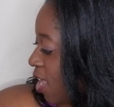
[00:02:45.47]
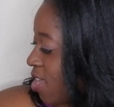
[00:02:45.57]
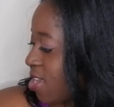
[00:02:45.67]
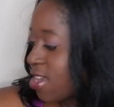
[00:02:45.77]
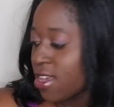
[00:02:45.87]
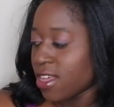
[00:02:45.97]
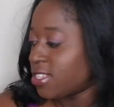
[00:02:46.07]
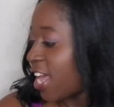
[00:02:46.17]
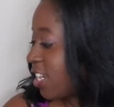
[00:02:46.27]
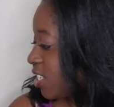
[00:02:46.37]

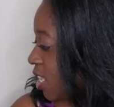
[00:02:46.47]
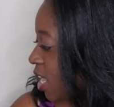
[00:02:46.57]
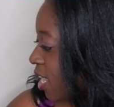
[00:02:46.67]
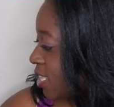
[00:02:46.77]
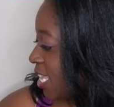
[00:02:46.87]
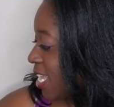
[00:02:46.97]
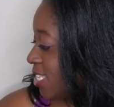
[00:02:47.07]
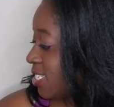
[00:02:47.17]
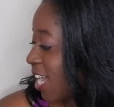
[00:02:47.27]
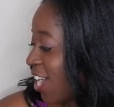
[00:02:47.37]
is I actually got the
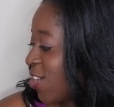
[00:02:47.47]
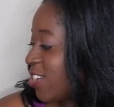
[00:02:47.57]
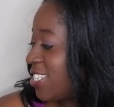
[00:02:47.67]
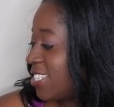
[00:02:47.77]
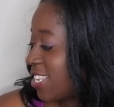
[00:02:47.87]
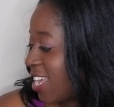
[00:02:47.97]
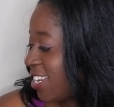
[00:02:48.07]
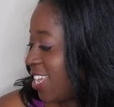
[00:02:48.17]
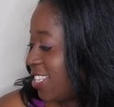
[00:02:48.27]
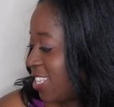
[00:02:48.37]
entire
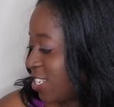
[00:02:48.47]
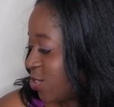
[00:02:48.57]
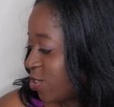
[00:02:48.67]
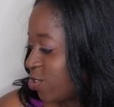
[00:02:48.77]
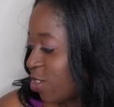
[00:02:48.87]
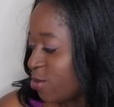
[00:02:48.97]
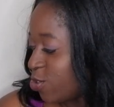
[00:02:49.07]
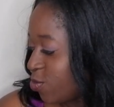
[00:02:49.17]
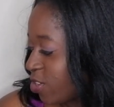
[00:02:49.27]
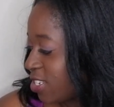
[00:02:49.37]
set in this one so I'm
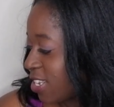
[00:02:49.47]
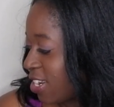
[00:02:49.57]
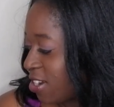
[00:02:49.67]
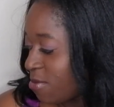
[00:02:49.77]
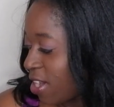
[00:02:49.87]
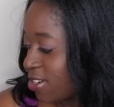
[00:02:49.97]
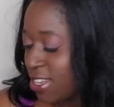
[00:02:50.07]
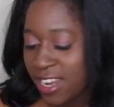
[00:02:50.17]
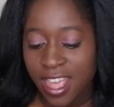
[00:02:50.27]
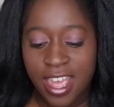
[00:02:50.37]
super excited about
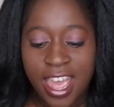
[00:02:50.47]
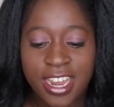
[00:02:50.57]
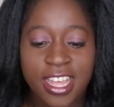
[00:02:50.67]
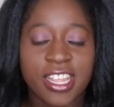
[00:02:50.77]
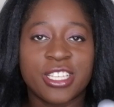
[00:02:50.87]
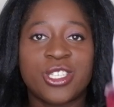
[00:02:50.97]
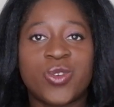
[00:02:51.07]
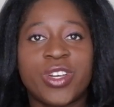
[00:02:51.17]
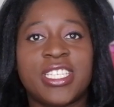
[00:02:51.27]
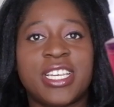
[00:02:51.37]
it and it is
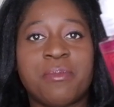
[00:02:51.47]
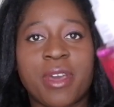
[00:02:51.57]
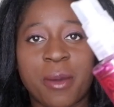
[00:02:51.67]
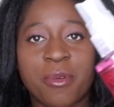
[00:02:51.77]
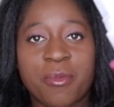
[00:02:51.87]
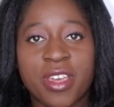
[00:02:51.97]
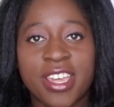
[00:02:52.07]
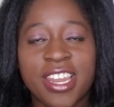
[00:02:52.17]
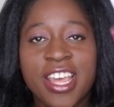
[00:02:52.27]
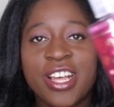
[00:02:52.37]
twisted
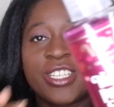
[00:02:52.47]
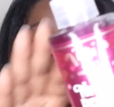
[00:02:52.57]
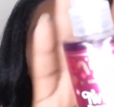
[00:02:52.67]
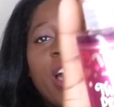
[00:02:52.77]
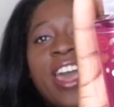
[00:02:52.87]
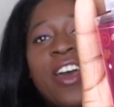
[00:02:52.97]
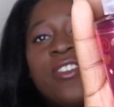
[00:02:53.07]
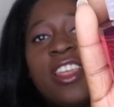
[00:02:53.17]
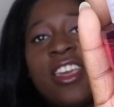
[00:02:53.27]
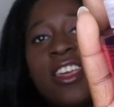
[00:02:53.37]
peppermint so I have
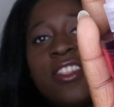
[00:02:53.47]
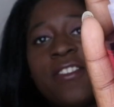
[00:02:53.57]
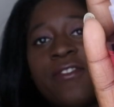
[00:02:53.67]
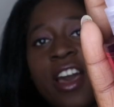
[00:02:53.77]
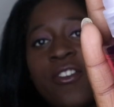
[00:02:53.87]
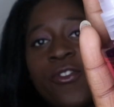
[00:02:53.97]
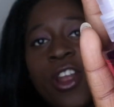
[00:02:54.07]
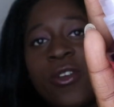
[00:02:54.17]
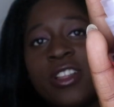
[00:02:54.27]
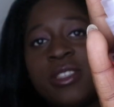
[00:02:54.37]
it in the fine
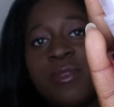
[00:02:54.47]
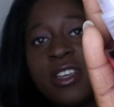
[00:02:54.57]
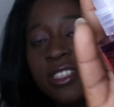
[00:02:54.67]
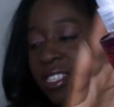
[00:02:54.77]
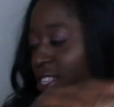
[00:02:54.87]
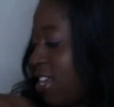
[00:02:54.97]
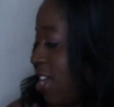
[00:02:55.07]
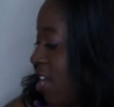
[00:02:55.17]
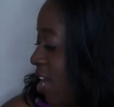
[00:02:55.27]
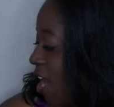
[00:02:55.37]
fragrance mist
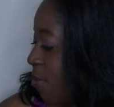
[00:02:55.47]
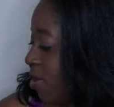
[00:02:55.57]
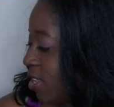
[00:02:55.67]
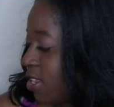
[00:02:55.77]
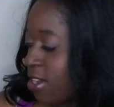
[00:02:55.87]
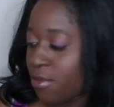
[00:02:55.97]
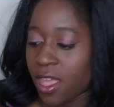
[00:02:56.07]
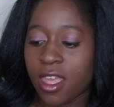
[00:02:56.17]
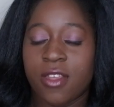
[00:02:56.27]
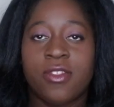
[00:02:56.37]
I picked it
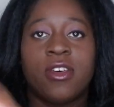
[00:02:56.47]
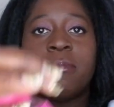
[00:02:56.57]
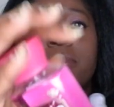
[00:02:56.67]
up in the